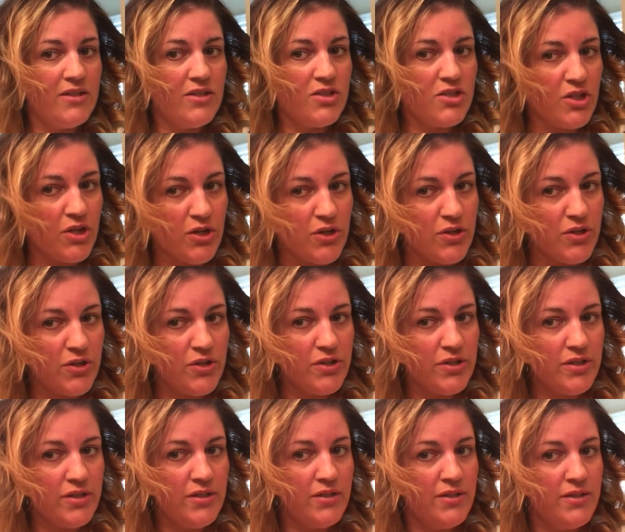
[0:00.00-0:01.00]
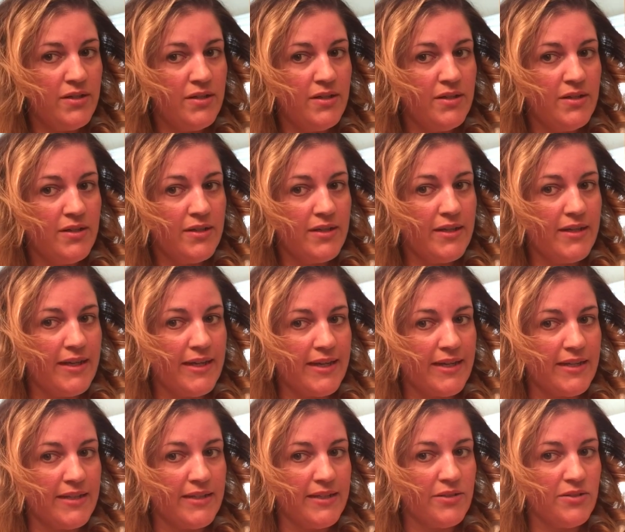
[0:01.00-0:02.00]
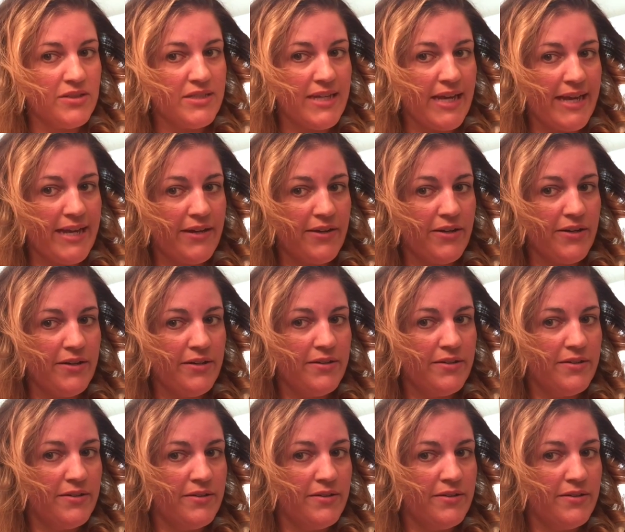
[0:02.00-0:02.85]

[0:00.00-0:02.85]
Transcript: turn, get it a little tighter,